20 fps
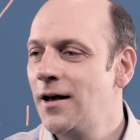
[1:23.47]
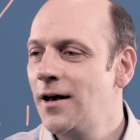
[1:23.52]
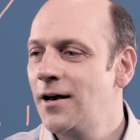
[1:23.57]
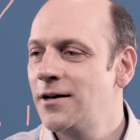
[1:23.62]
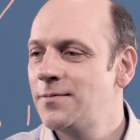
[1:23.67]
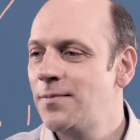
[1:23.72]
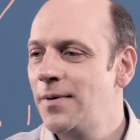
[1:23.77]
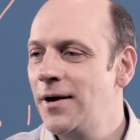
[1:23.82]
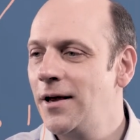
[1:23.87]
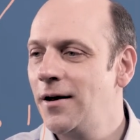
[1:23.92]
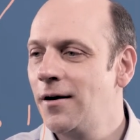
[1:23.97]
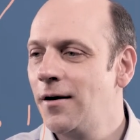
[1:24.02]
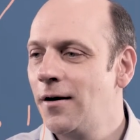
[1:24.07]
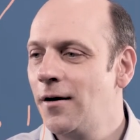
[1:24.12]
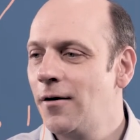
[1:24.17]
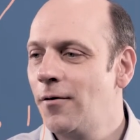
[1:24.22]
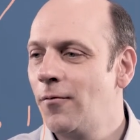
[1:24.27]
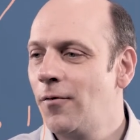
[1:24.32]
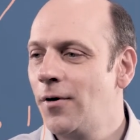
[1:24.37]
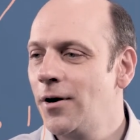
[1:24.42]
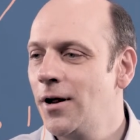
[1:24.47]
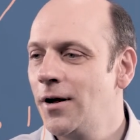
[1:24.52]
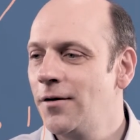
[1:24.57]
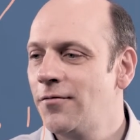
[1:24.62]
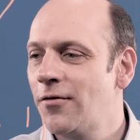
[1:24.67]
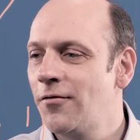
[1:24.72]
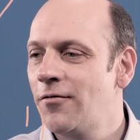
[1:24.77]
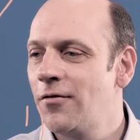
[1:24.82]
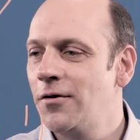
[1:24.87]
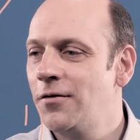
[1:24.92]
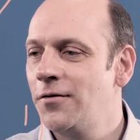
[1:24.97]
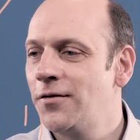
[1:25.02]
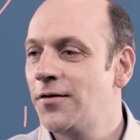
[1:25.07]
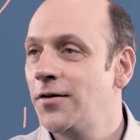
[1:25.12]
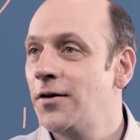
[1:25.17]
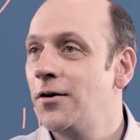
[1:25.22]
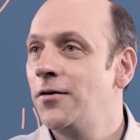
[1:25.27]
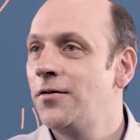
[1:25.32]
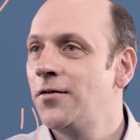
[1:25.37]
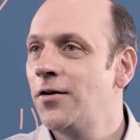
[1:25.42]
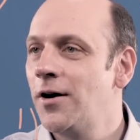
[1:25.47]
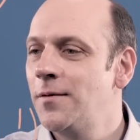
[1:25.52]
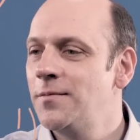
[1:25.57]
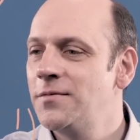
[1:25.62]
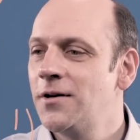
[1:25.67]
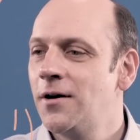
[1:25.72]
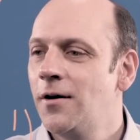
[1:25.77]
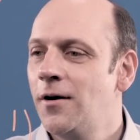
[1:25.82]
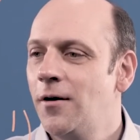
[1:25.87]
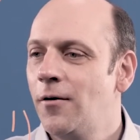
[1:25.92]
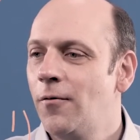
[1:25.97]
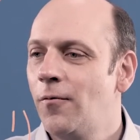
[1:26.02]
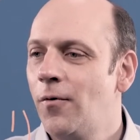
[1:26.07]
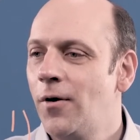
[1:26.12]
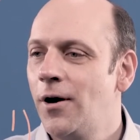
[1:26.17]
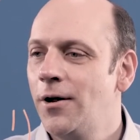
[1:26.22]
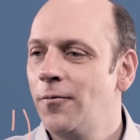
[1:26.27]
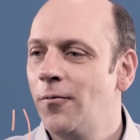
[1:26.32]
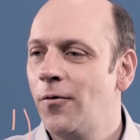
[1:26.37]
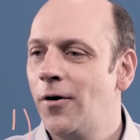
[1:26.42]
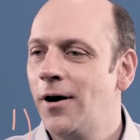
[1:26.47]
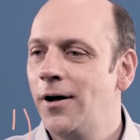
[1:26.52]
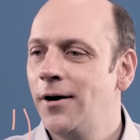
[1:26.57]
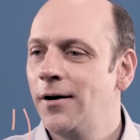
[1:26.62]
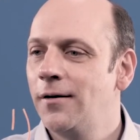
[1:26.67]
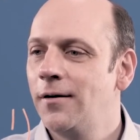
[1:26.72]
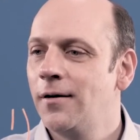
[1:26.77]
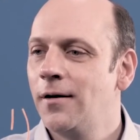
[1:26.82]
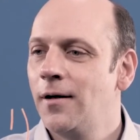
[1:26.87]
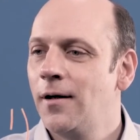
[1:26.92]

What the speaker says: as being 1 over root 2 times 1, 1